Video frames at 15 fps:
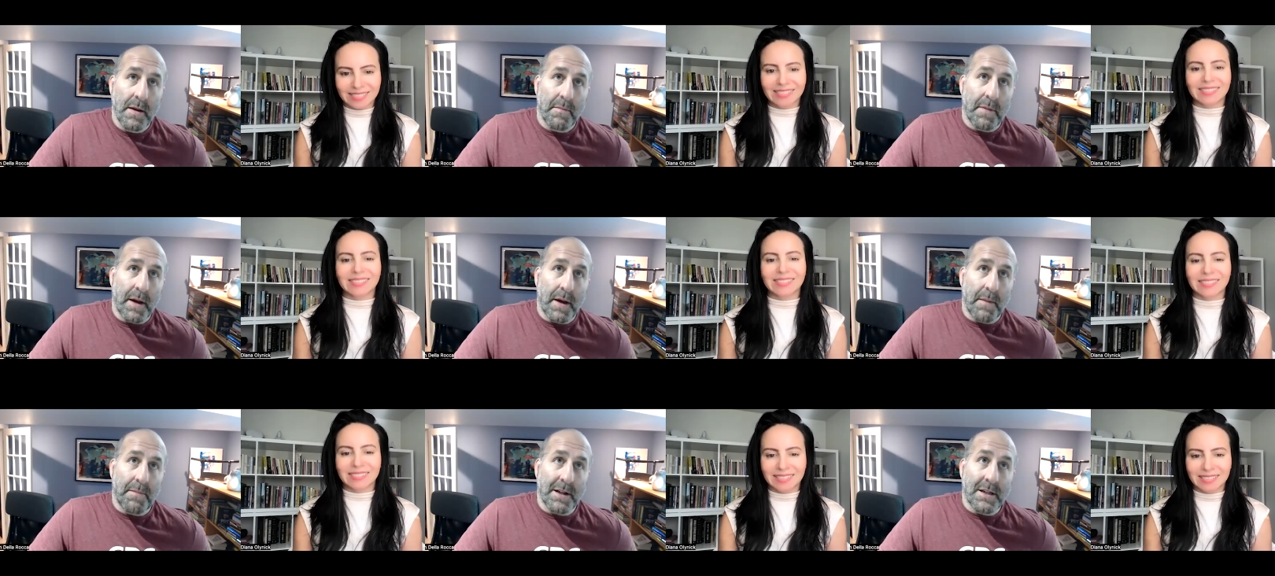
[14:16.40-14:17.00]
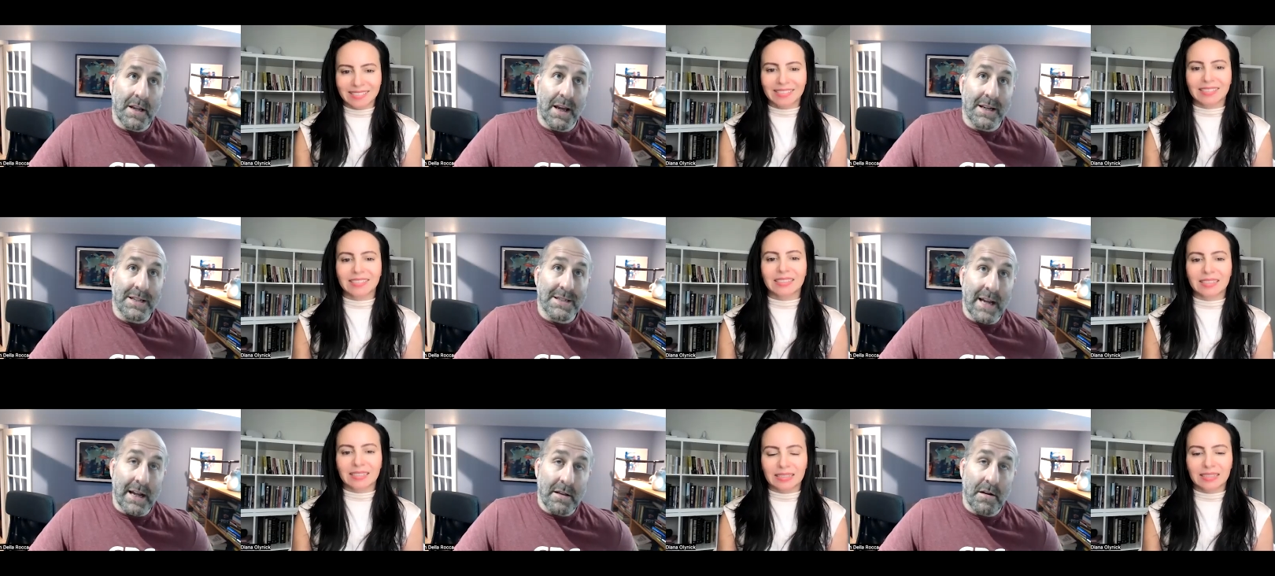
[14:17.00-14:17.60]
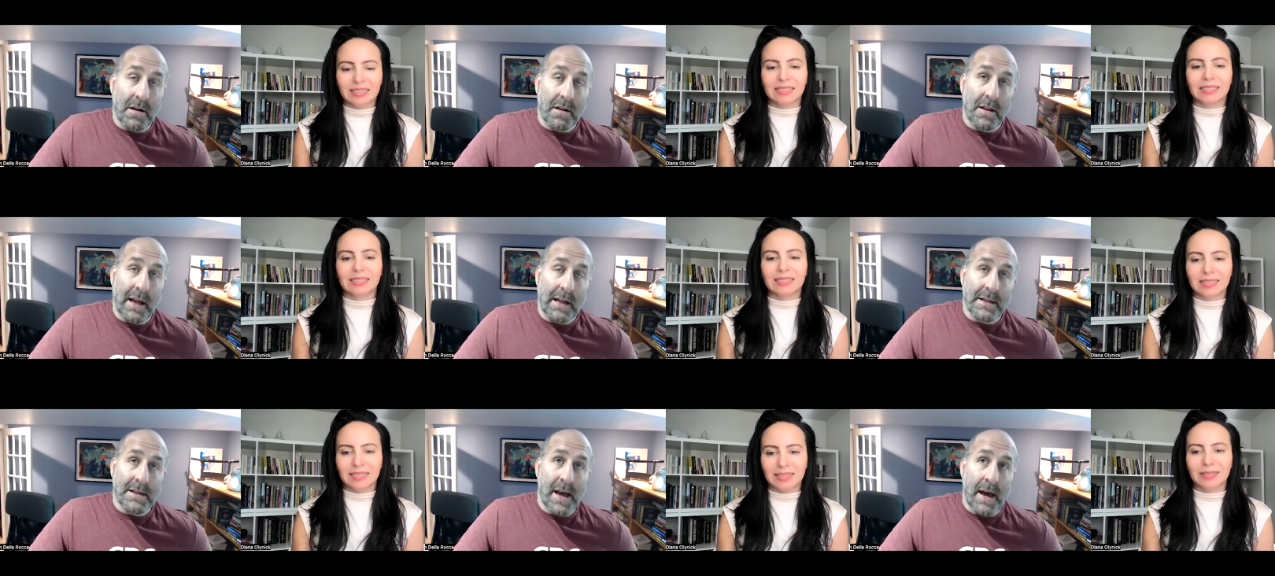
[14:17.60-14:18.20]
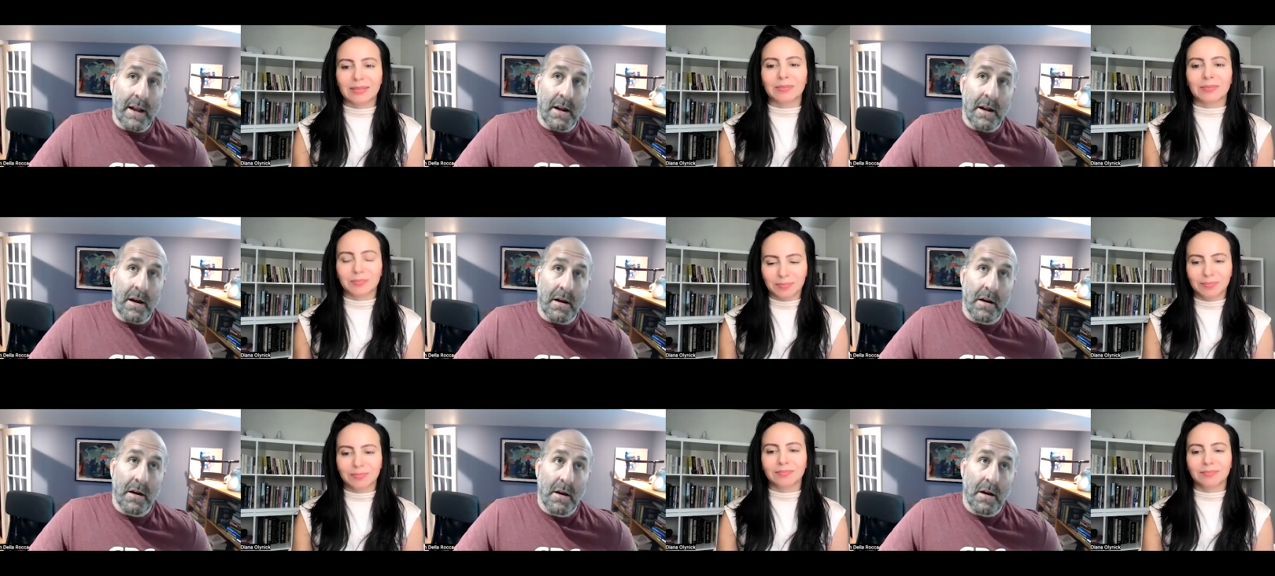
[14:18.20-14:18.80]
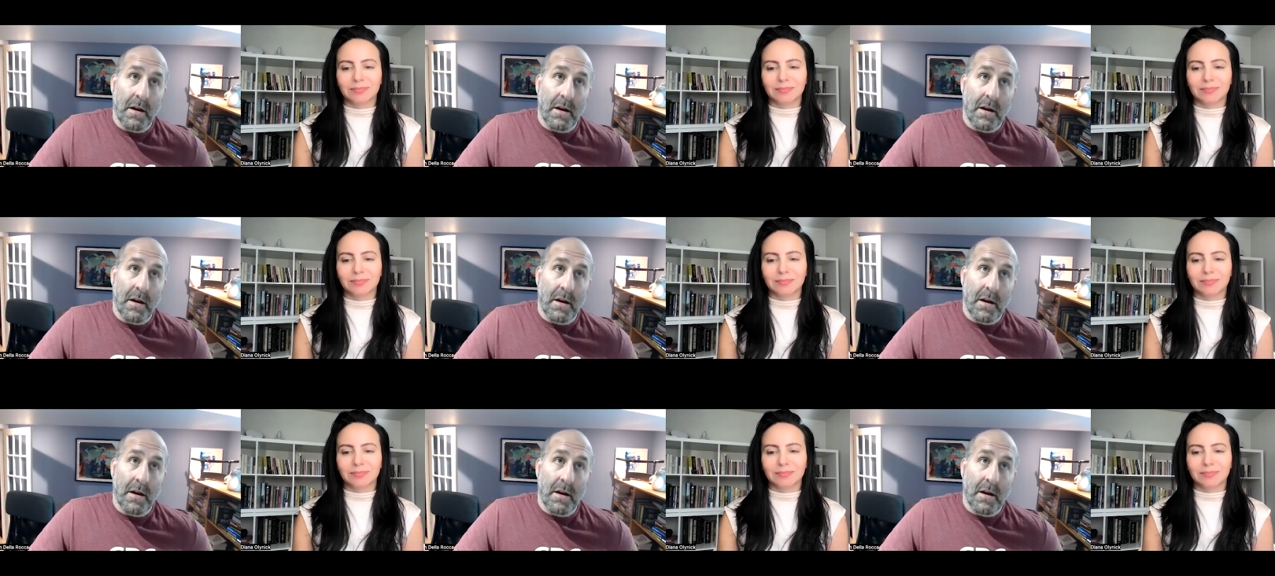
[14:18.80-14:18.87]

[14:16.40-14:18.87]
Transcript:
Speaker 1: Hmm. But but to extend on that, hmm. Diana,